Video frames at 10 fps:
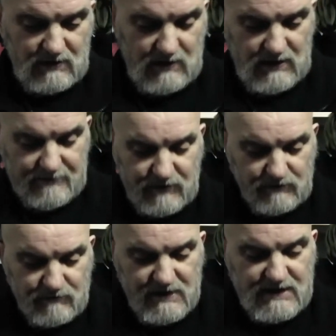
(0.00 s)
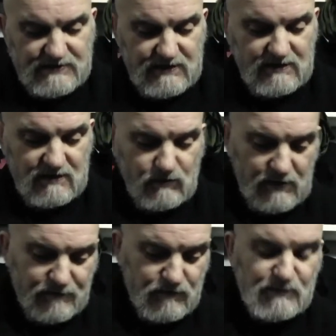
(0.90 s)
I've got a razor and quite a
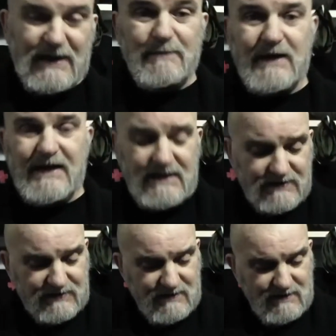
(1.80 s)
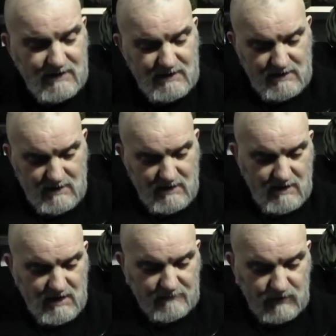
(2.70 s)
few spare blades.
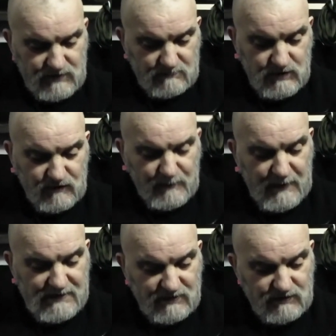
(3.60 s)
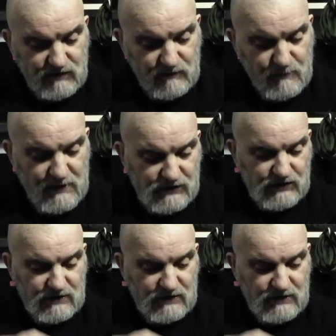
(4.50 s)
I've got some toothpaste and a toothbrush.